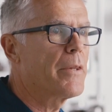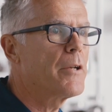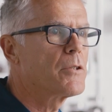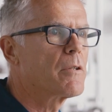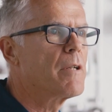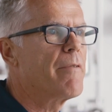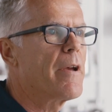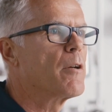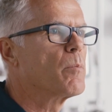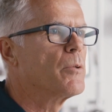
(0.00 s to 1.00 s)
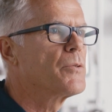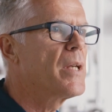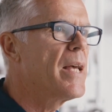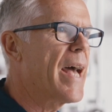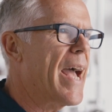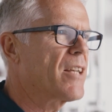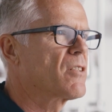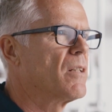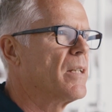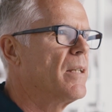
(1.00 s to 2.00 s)
Those three variables
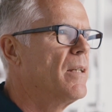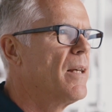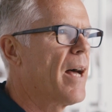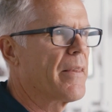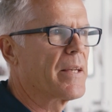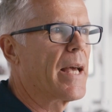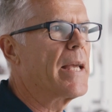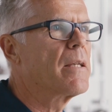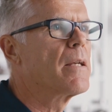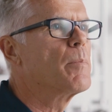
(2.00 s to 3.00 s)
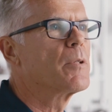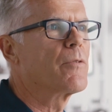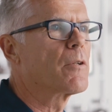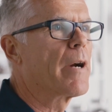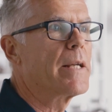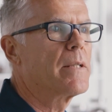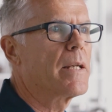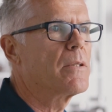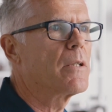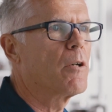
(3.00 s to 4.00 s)
actually are the gatekeepers for great
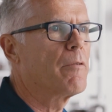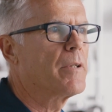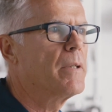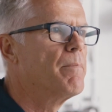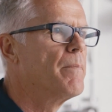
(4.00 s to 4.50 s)
tasting coffee.